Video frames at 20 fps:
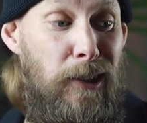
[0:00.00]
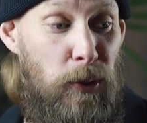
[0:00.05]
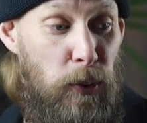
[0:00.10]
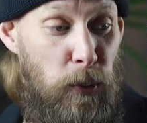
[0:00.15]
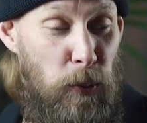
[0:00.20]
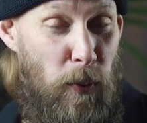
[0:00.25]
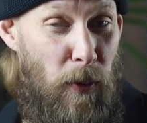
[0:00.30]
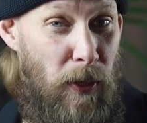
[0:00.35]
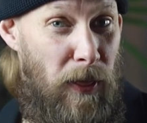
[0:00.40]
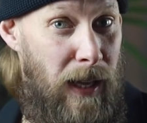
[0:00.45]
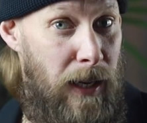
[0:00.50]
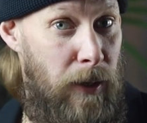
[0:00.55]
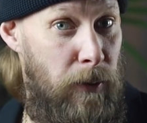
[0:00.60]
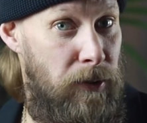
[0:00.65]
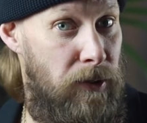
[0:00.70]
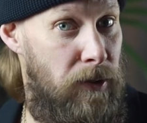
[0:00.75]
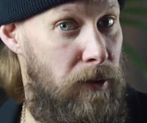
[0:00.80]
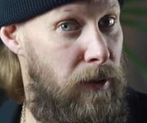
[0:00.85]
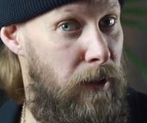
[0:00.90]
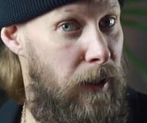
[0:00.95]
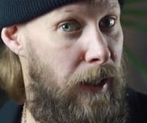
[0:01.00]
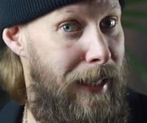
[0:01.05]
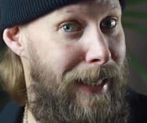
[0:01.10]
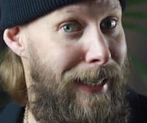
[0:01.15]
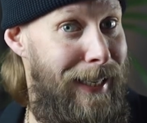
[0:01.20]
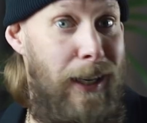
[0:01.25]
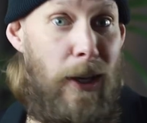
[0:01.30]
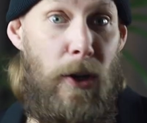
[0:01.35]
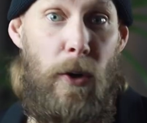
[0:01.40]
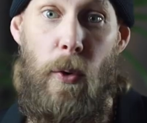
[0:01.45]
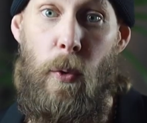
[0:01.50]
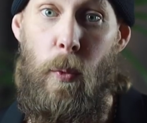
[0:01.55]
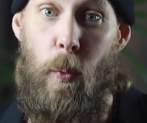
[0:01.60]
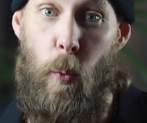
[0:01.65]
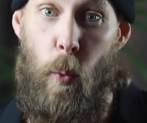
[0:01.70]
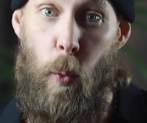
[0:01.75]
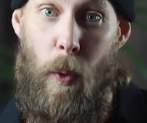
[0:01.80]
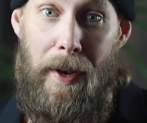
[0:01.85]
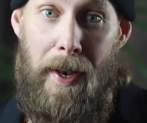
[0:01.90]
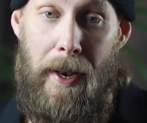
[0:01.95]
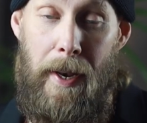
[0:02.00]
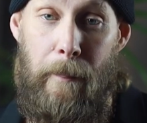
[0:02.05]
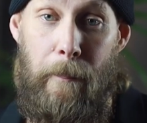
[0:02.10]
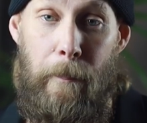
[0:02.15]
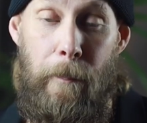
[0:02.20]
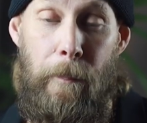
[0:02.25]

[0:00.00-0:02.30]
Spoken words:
2001.